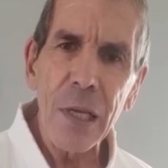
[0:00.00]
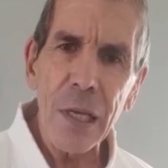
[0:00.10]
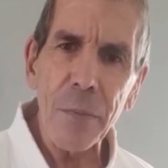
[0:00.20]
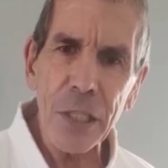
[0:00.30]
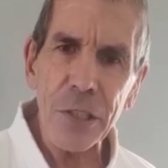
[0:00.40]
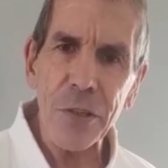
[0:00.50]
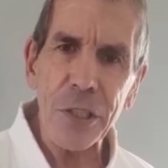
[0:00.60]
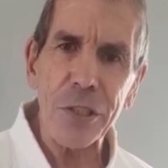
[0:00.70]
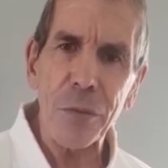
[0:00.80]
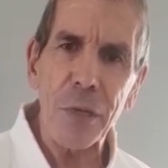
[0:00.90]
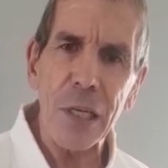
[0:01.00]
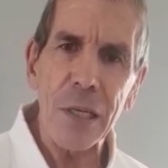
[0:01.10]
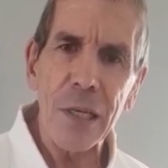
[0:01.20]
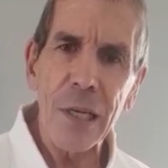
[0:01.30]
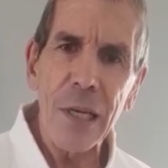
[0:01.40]
He mentioned this to me,
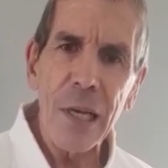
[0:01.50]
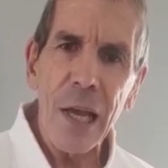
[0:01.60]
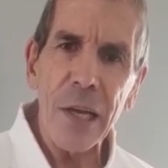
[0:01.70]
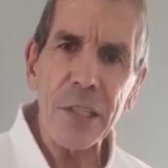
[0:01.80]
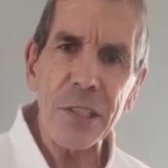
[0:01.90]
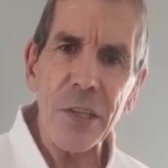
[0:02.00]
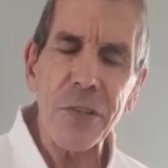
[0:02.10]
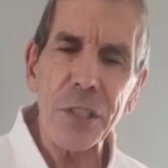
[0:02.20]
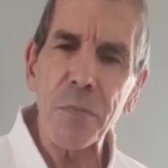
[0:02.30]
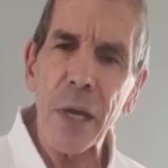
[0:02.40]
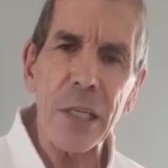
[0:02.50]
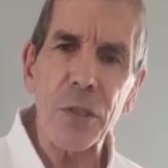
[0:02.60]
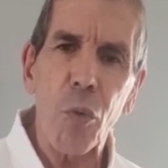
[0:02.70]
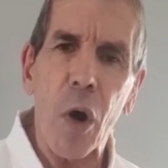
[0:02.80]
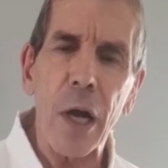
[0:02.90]
and he said this
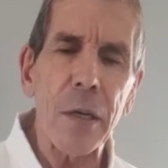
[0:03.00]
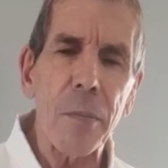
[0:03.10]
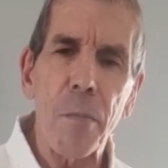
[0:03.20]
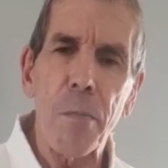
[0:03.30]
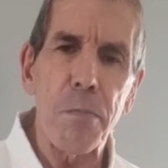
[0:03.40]
makes one